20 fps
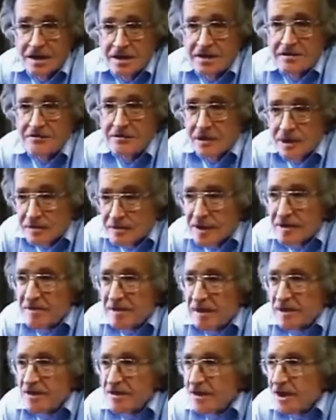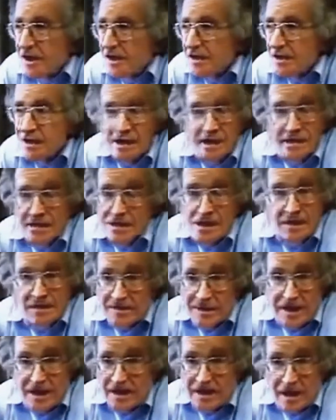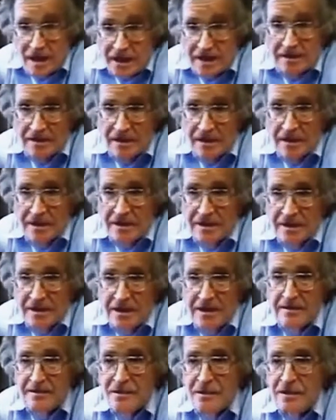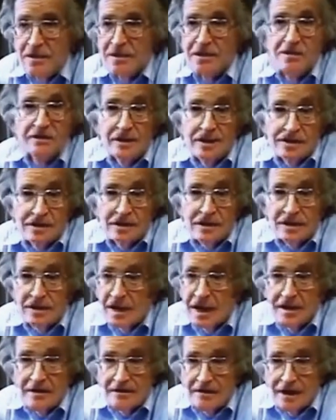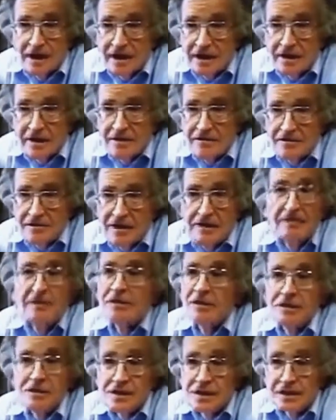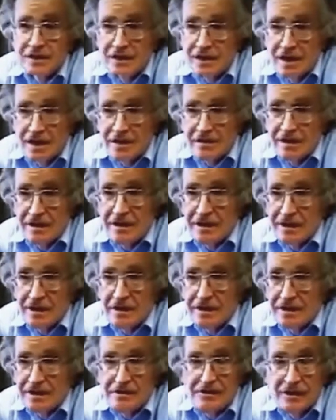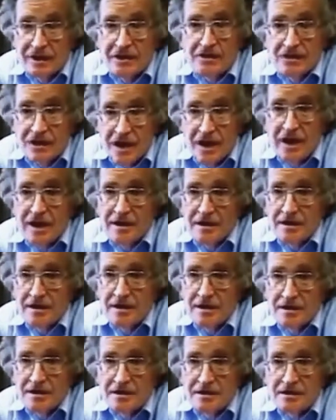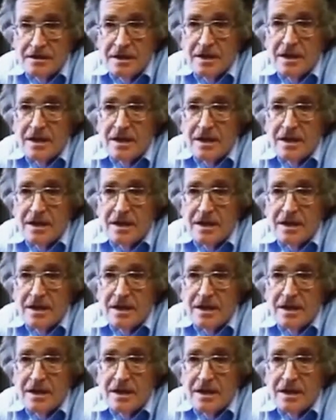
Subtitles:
And when people understand that, there's not going to be any lottery any more than there is in the town where I live. They couldn't sell a lottery ticket there if they tried, you